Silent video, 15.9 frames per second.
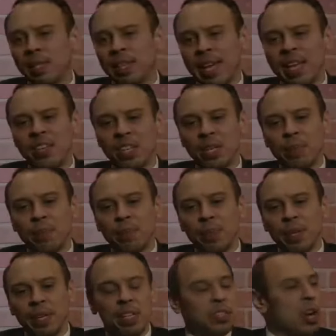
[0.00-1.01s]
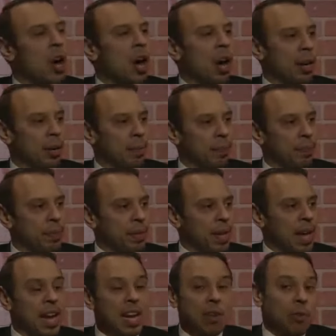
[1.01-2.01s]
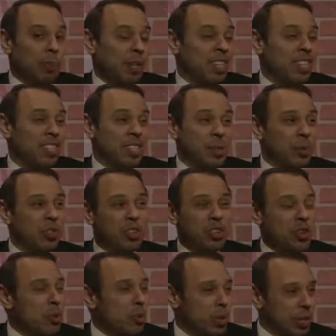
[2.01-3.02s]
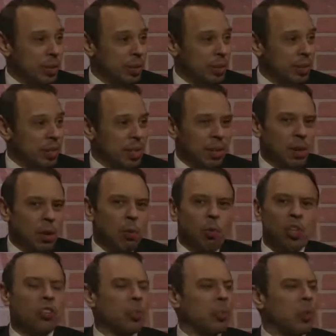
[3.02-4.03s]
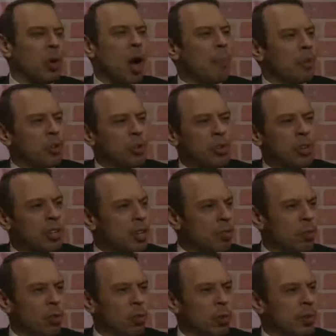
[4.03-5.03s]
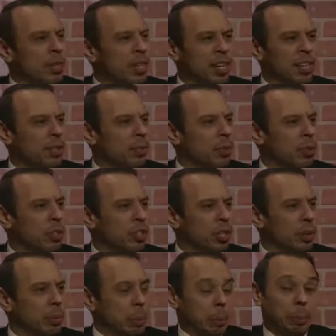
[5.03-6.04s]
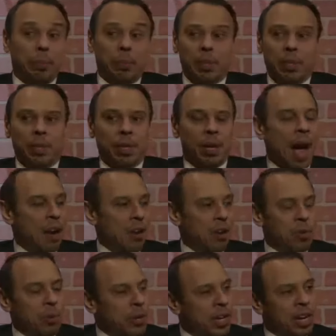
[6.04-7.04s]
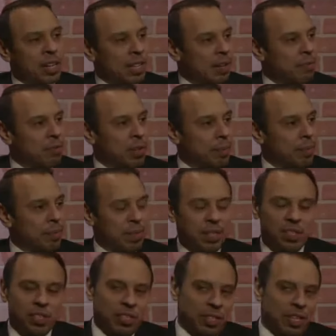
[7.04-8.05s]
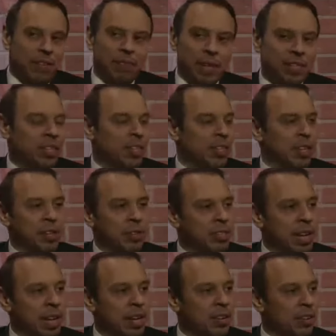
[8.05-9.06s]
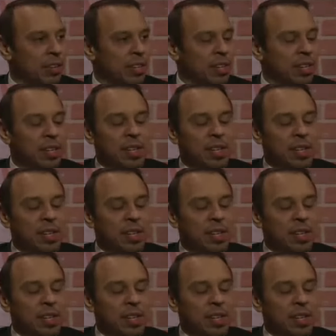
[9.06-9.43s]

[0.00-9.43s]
Casey, is gone. And he replaced it with a new one, a reasonable opportunity for a woman to get an abortion. I don't know where he got that from. He just invented another standard.